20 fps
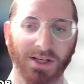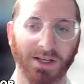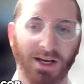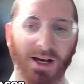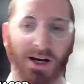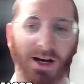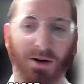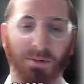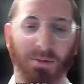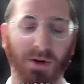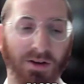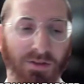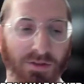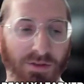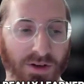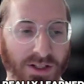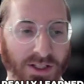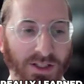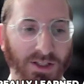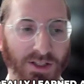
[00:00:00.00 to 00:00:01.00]
I've
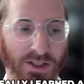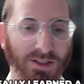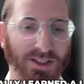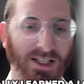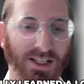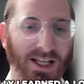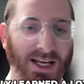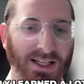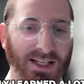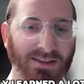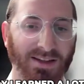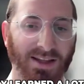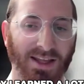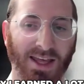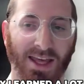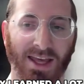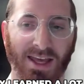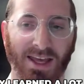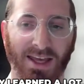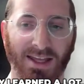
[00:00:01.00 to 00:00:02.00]
really learned a lot,
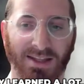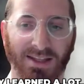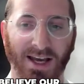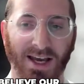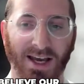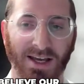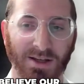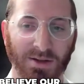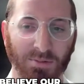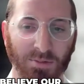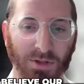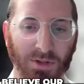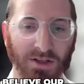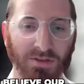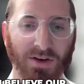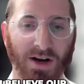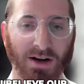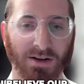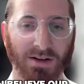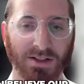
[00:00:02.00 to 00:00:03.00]
and I
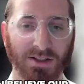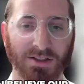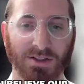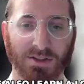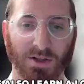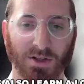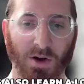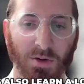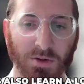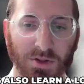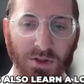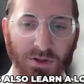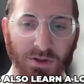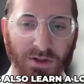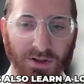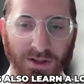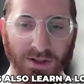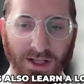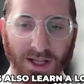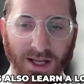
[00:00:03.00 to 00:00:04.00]
believe our listeners also
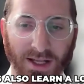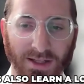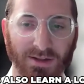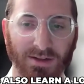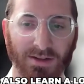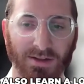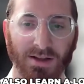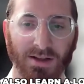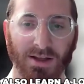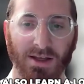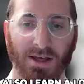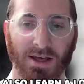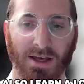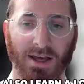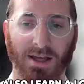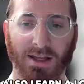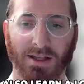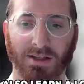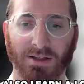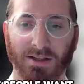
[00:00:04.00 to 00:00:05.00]
learn a lot.
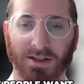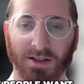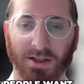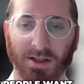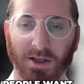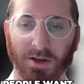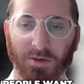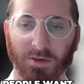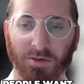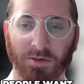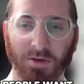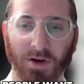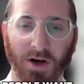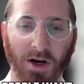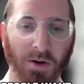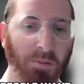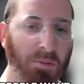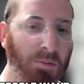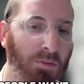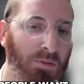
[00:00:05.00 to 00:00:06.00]
And if
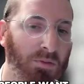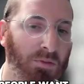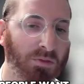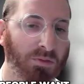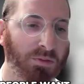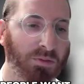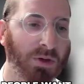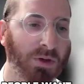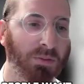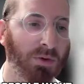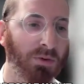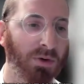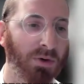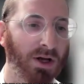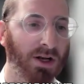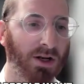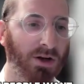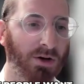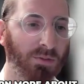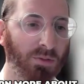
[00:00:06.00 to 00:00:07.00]
people want
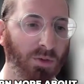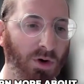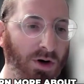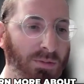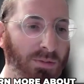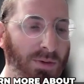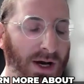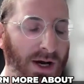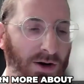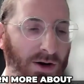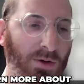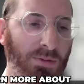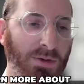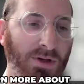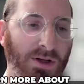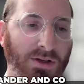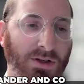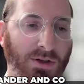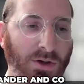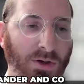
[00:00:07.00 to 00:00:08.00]
to learn more about
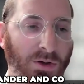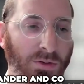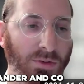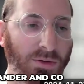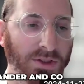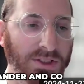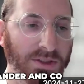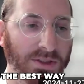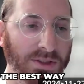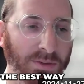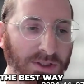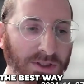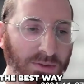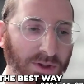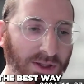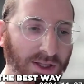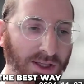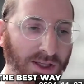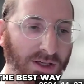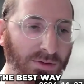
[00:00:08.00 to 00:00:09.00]
Oberlander Co, what's the best
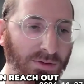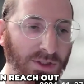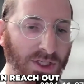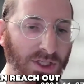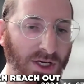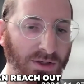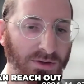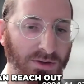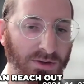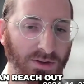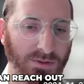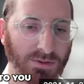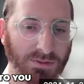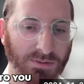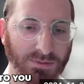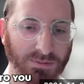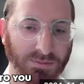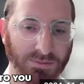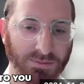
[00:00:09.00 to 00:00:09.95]
way they can reach out to you?